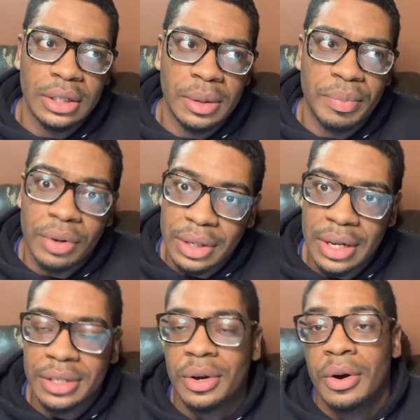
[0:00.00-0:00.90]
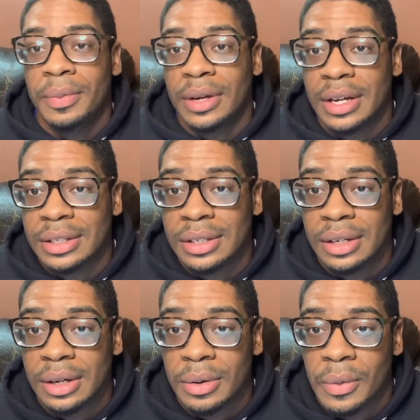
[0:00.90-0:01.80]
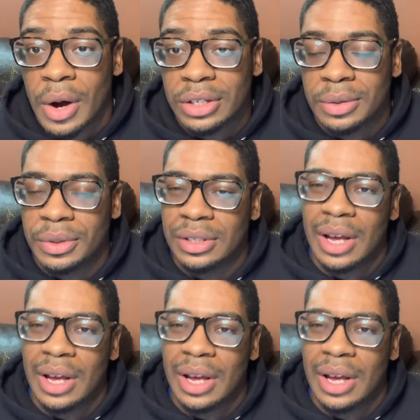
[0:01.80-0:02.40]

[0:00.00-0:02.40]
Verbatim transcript: the Brooklyn Nets go up against the Washington Wizards.